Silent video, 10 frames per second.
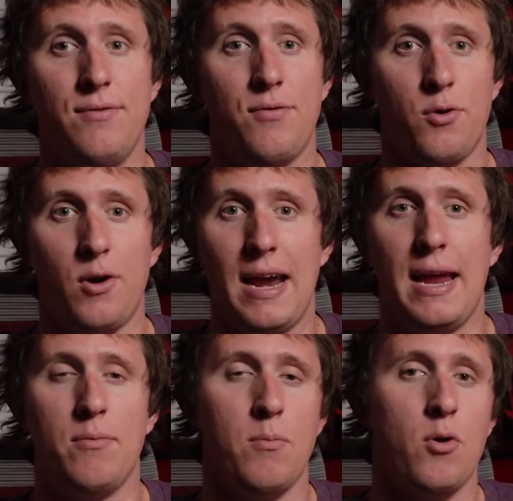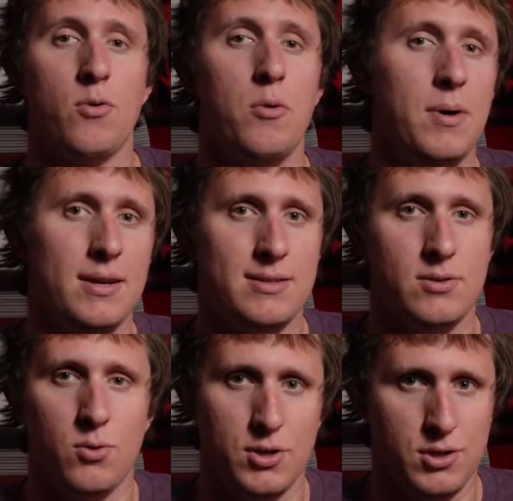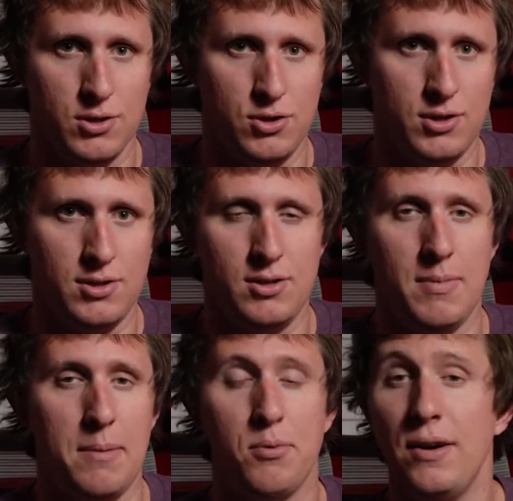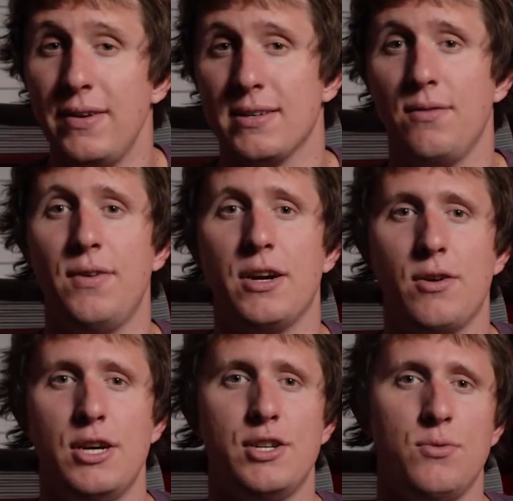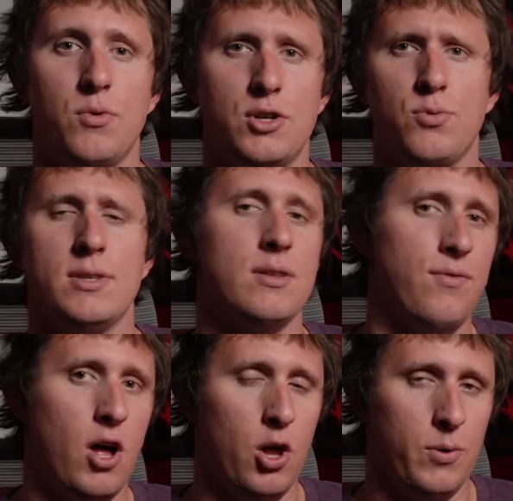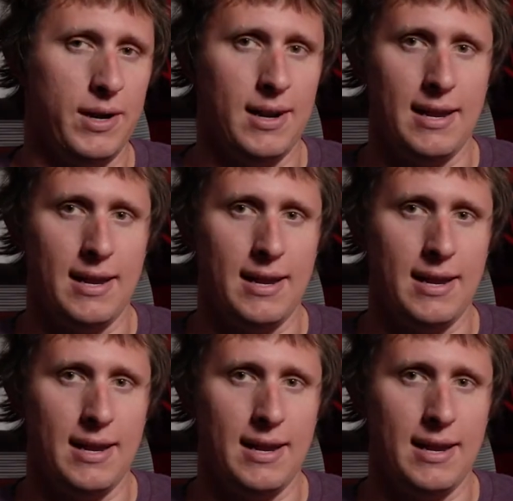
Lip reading: for a more robust storage solution to my previous configuration, which was the following: